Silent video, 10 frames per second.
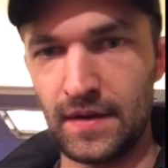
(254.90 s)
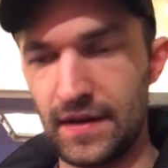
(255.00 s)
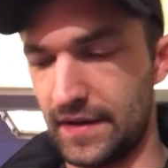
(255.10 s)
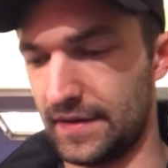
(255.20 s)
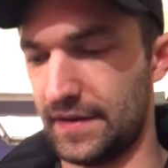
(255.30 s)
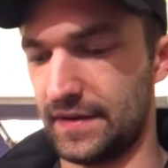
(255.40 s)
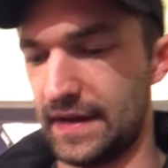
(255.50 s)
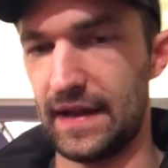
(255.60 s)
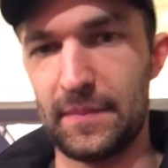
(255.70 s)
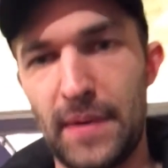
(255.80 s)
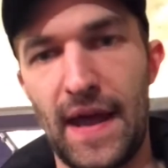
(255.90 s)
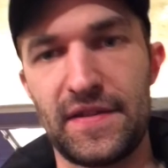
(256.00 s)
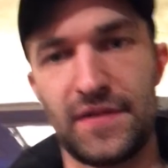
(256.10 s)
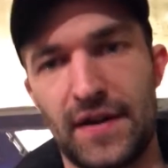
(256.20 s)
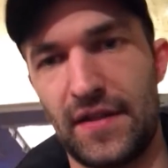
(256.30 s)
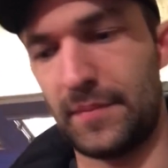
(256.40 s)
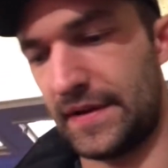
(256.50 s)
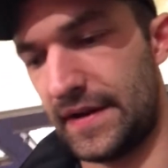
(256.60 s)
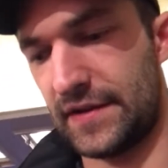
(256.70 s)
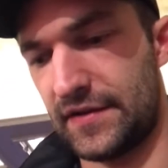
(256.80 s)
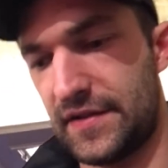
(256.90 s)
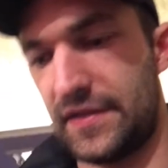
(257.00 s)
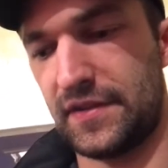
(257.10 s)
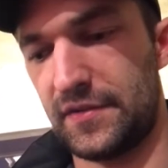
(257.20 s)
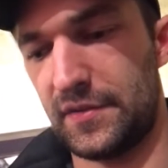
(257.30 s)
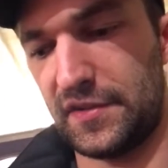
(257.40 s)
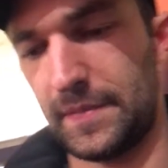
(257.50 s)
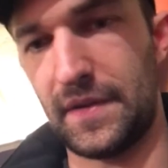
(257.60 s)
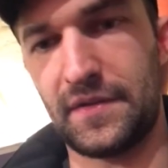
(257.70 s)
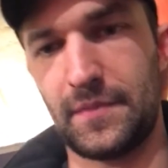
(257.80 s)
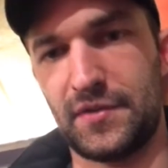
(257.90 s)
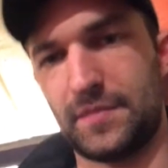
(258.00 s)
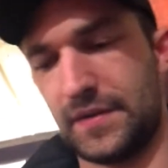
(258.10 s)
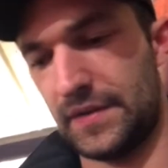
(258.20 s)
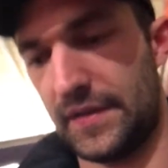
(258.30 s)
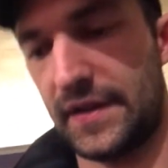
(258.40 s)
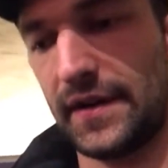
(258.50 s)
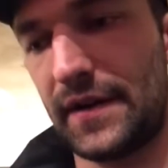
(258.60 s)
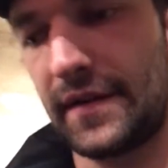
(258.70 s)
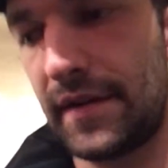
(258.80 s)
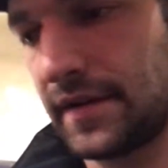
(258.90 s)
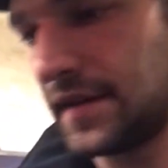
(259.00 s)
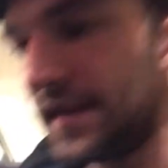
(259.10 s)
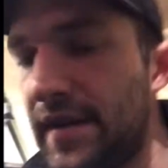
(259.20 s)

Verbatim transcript: and uh, I, passed on at the beginning just because I was already spending so much money on the car, and,